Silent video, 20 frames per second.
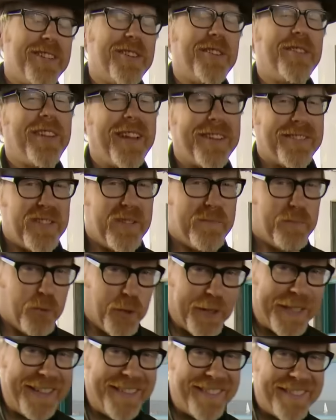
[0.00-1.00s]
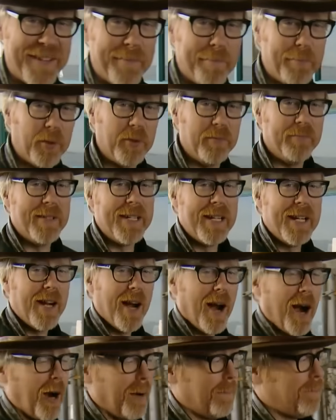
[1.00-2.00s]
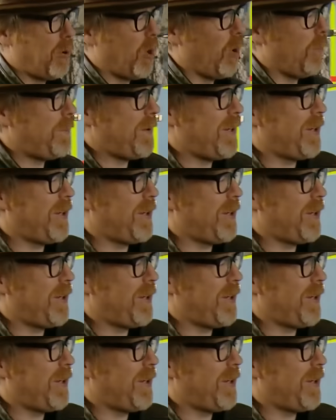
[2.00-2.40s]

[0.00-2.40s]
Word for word: here is actually pretty simple. Our perp